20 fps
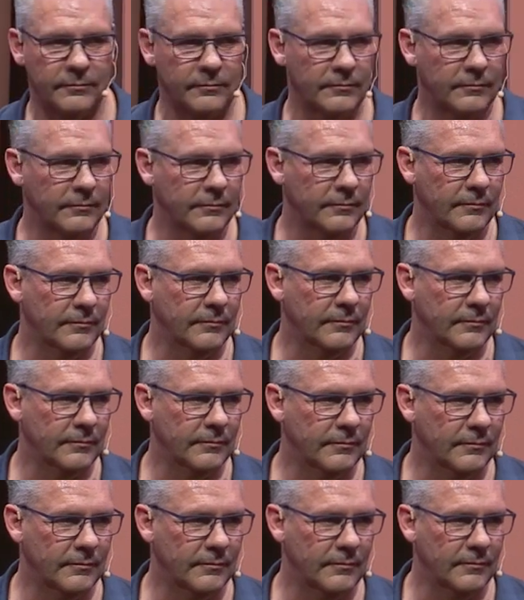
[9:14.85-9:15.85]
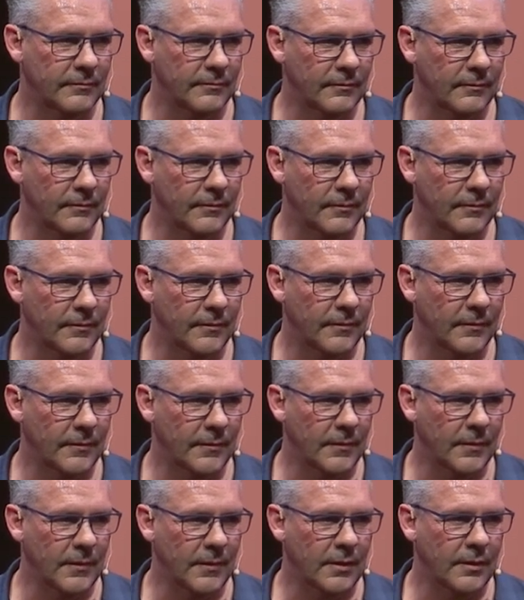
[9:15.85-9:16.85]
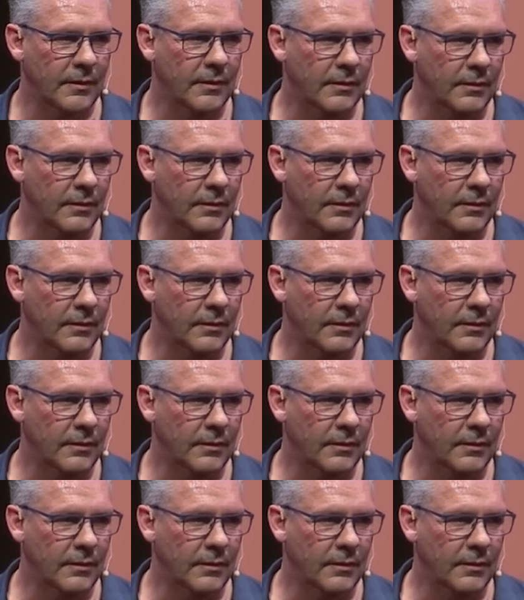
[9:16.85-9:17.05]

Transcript: Nothing is said.